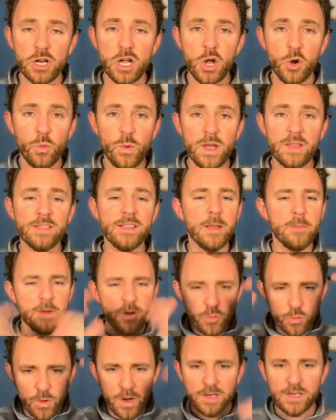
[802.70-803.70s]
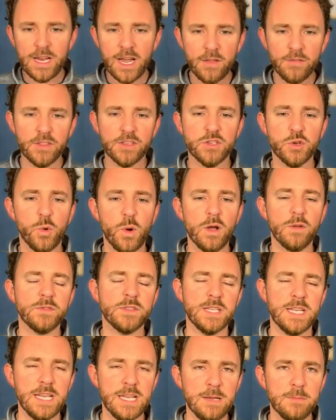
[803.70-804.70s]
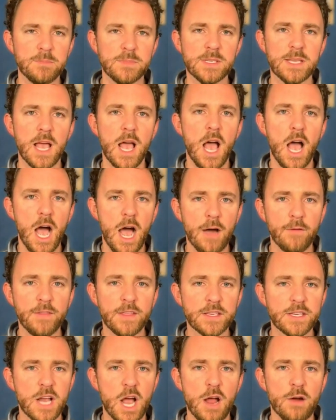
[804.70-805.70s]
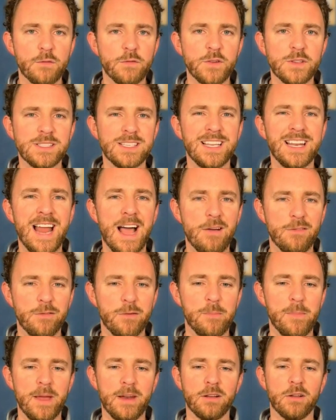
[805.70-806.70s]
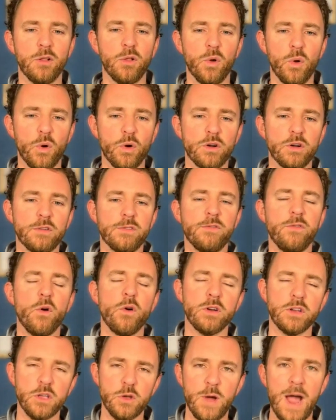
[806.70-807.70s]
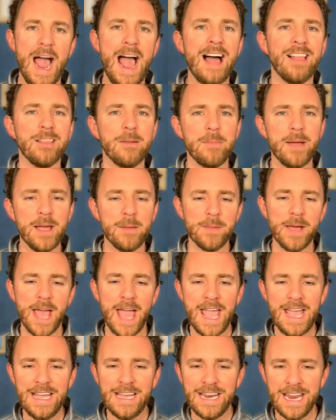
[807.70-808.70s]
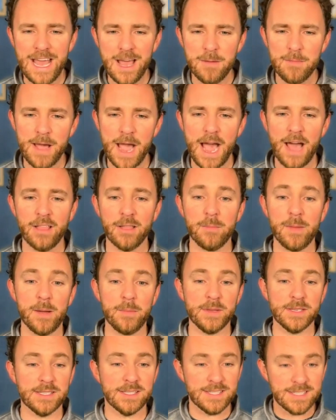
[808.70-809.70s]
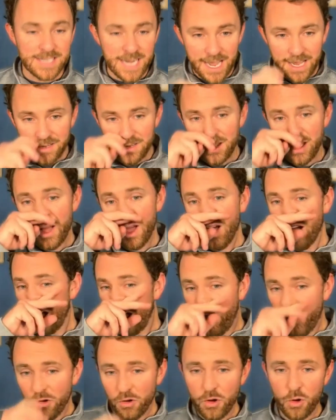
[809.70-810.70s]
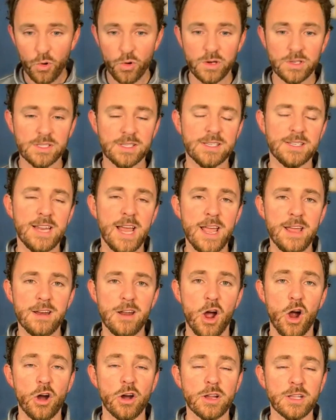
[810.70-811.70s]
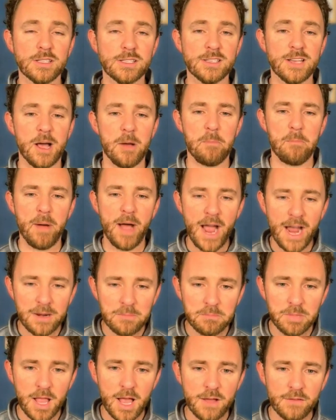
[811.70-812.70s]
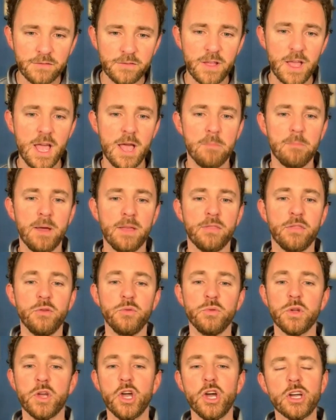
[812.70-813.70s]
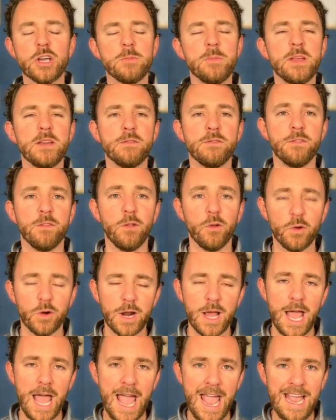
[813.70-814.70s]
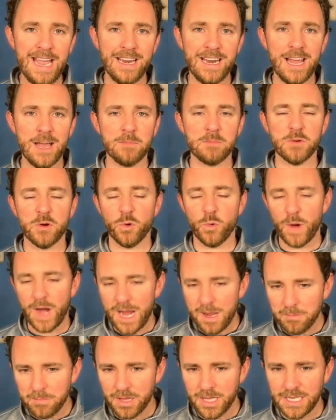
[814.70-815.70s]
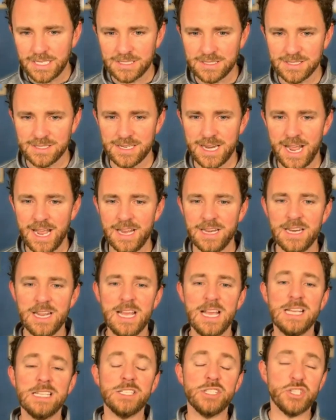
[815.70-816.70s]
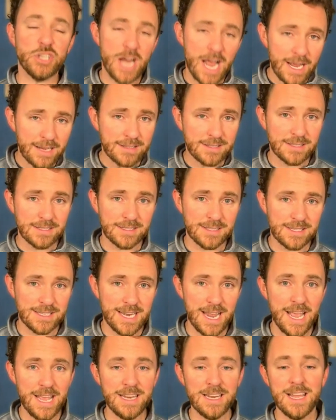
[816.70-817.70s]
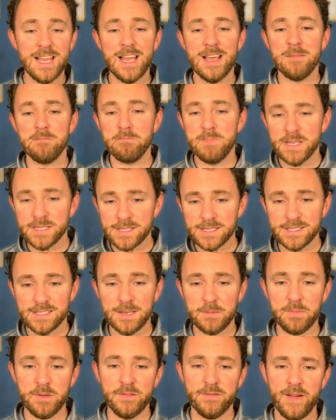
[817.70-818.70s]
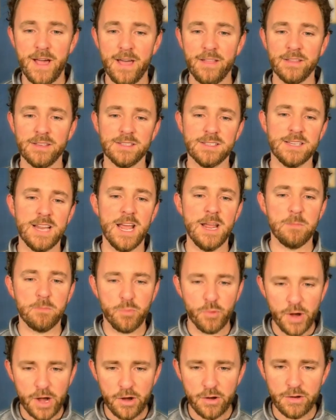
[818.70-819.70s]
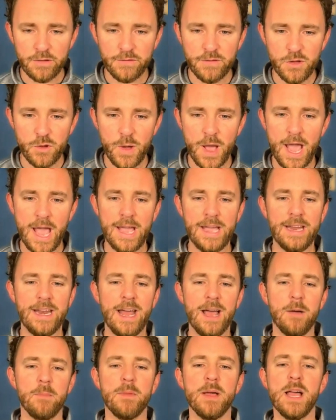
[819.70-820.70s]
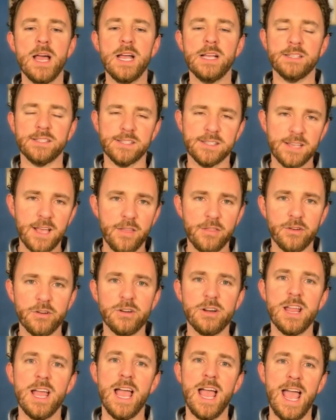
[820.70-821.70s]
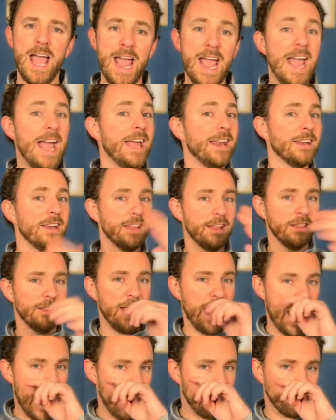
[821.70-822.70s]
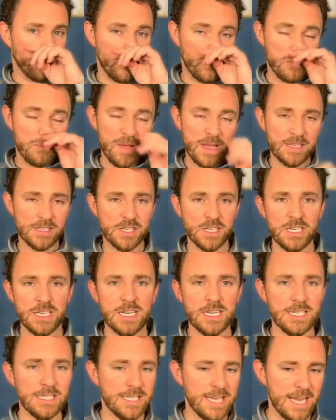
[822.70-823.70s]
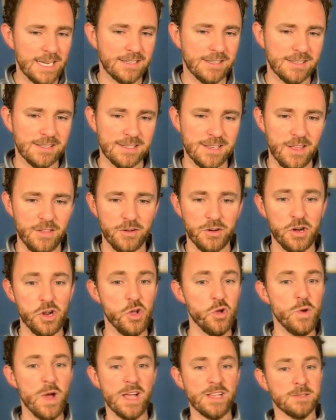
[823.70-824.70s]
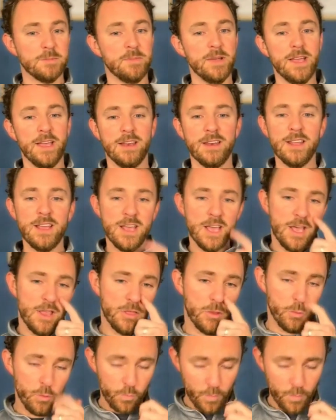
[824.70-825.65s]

with, let me run down the 12 teams of this conference in alphabetical order for you. Alabama A&M, Alabama State, Alcorn State, Arkansas Pine Bluff, Bethune-Cookman, Florida A&M, Grambling State, Jackson State, Mississippi Valley State, Prairie View A&M, Southern, and the aforementioned Texas Southern, who has been the